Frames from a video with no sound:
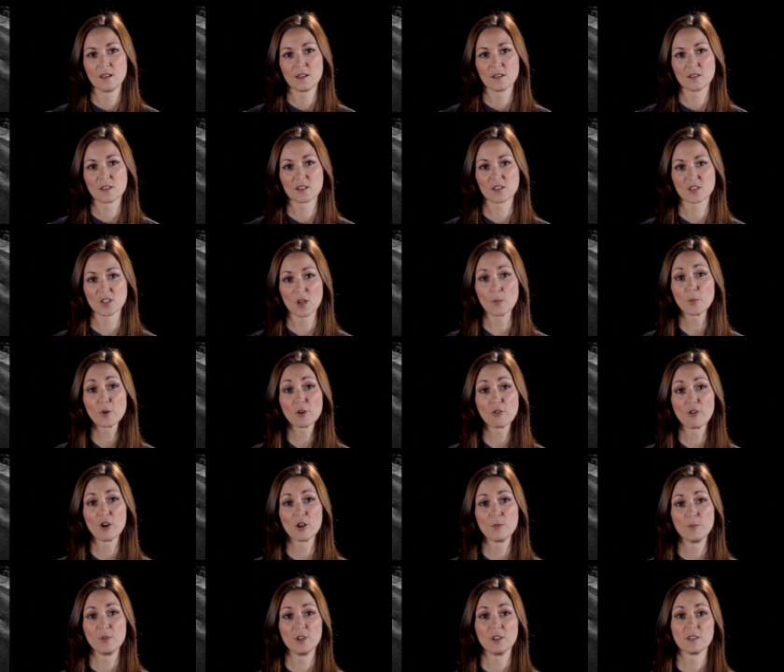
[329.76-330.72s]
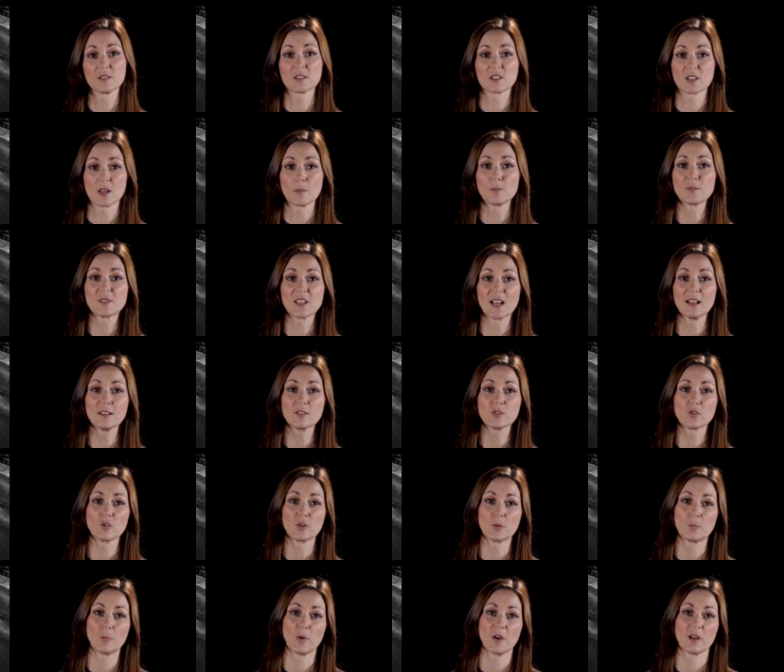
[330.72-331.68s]
The subacromial
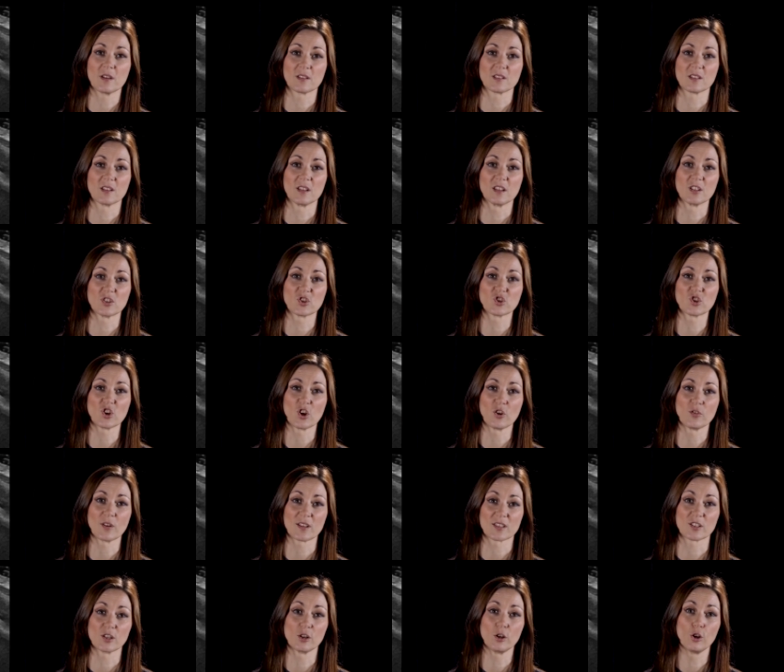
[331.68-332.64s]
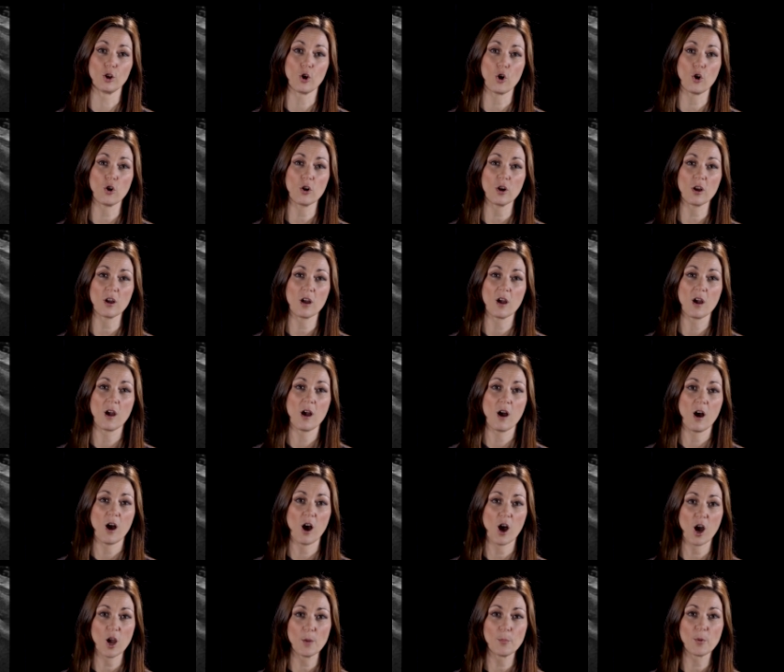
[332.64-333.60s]
subdeltoid bursa is shown as a long
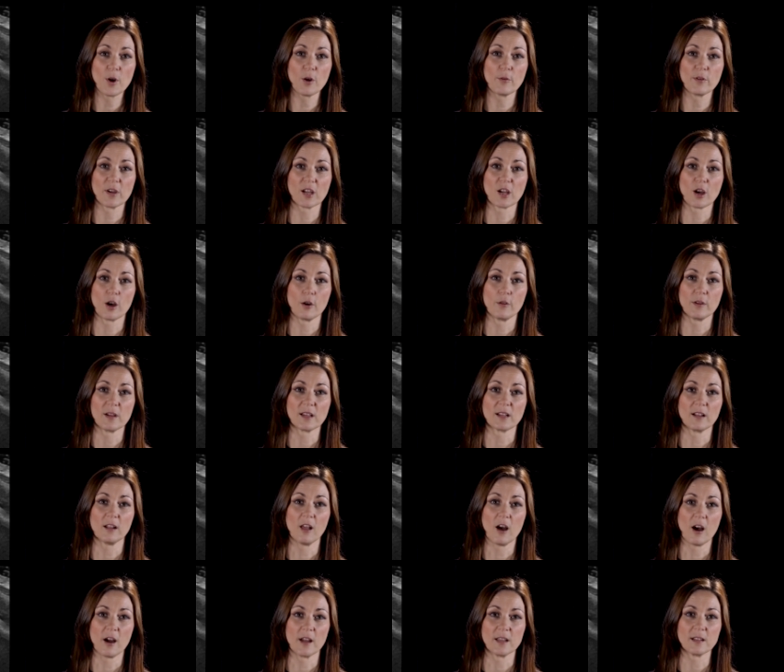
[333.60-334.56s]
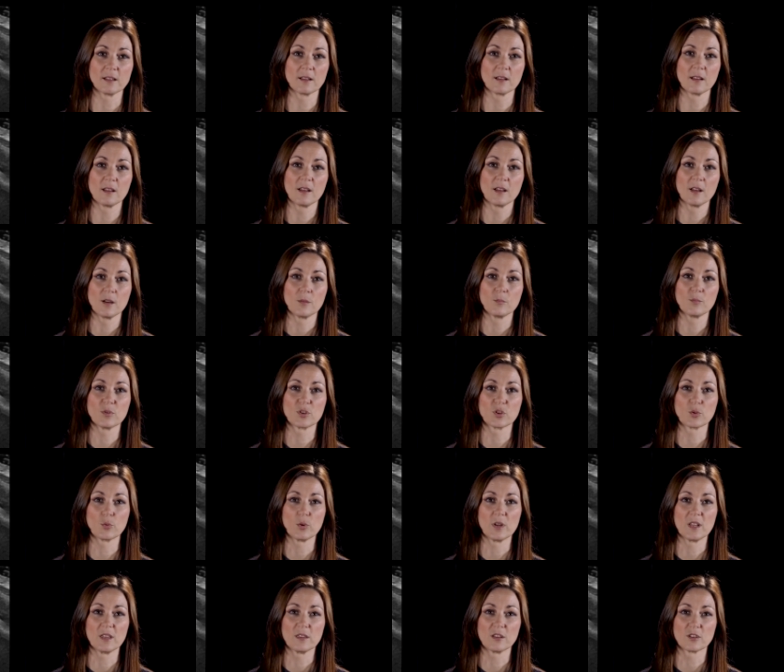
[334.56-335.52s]
hypoechoic line
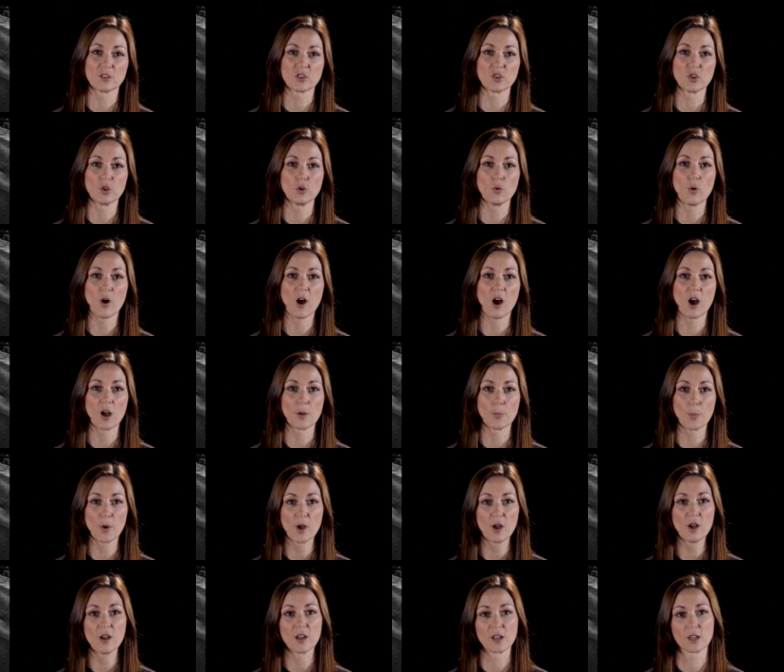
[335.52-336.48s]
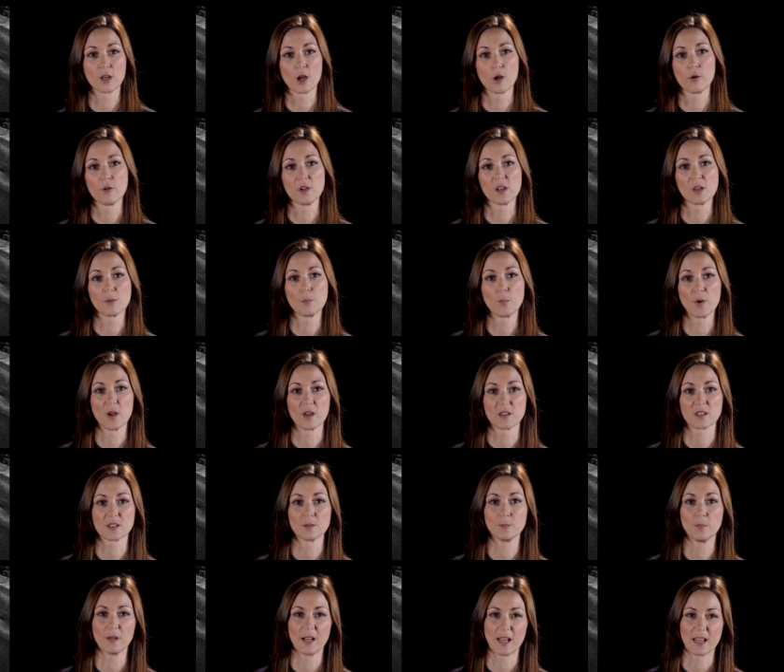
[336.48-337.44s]
between the two hyperechoic
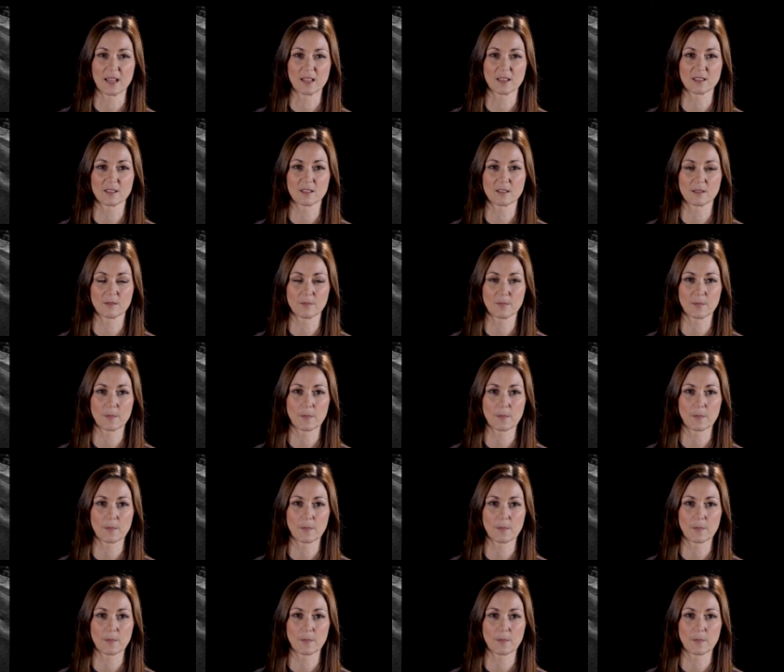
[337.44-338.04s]
bursa blades.